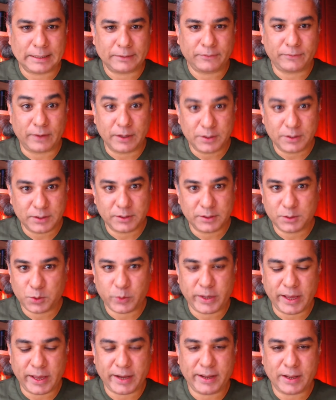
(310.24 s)
functions to
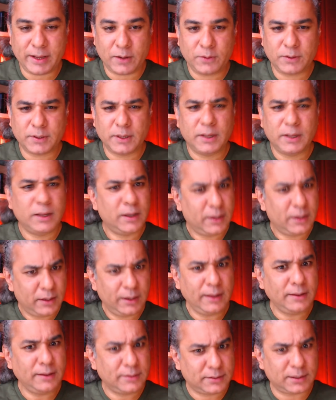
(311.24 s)
carry out.
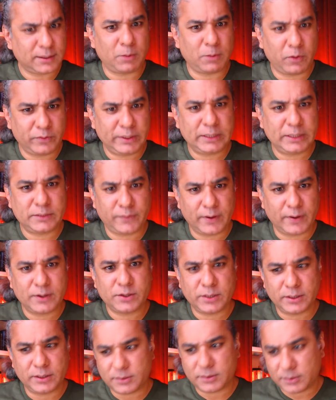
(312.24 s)
And some of these
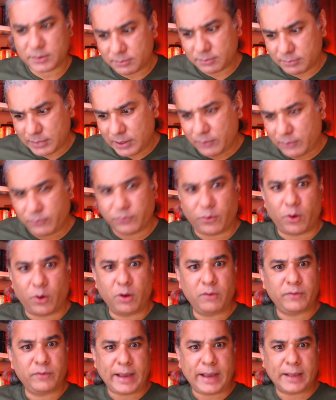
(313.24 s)
functions
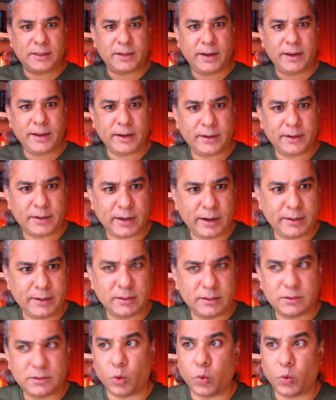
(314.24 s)
involve gathering
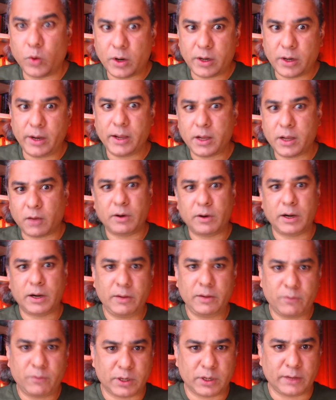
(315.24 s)
intelligence, overtly,
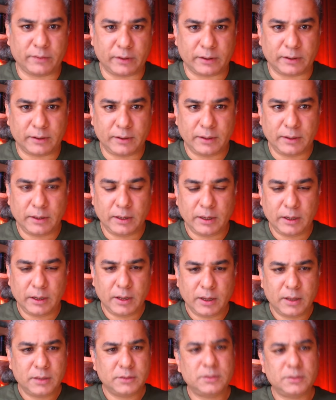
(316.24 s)
covertly, whatever.
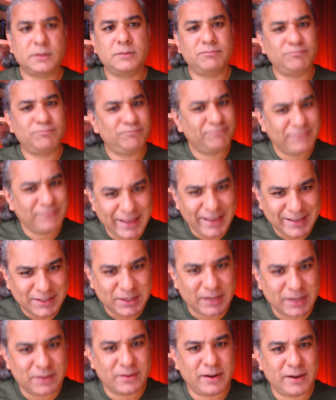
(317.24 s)
So there's
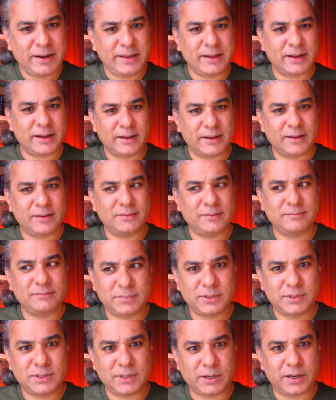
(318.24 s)
generally a
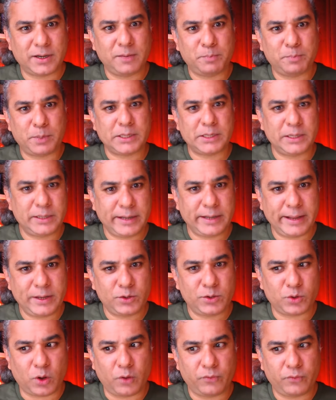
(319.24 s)
certain
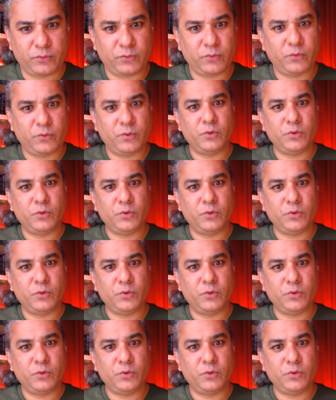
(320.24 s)
percentage of